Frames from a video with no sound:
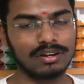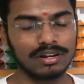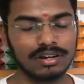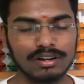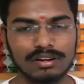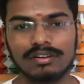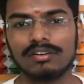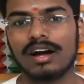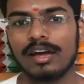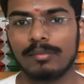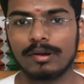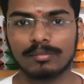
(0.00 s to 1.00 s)

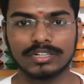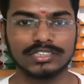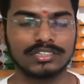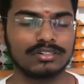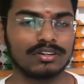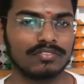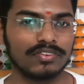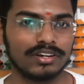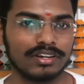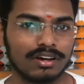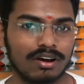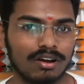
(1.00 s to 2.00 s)
I made president of
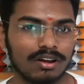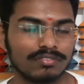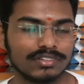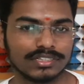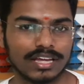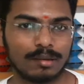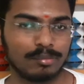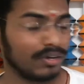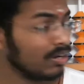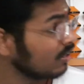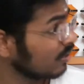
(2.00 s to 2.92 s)
India. All of this happened,